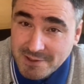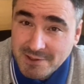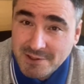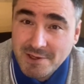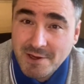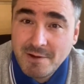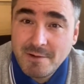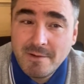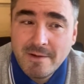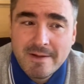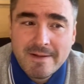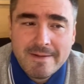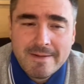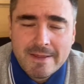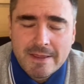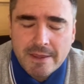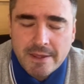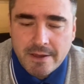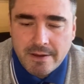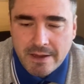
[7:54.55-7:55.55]
So
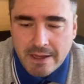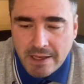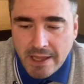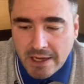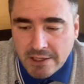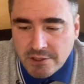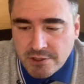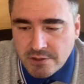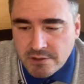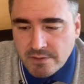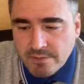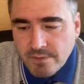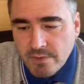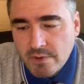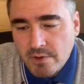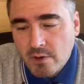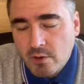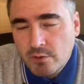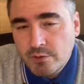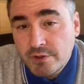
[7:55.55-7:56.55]
the elections
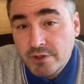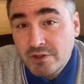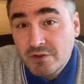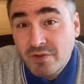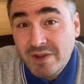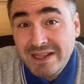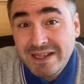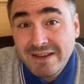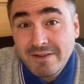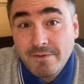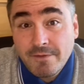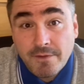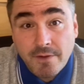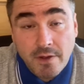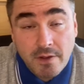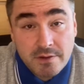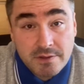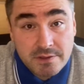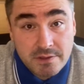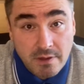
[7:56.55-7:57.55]
were on the
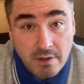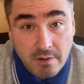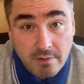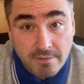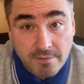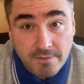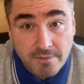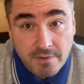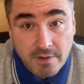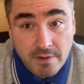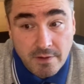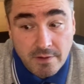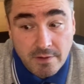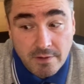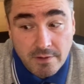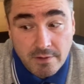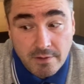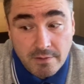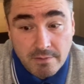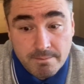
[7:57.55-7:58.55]
21st of
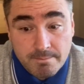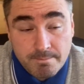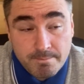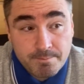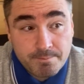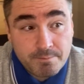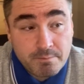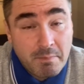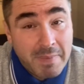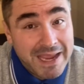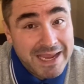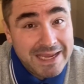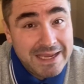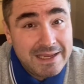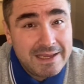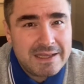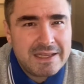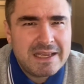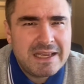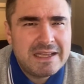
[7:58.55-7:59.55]
uh, May.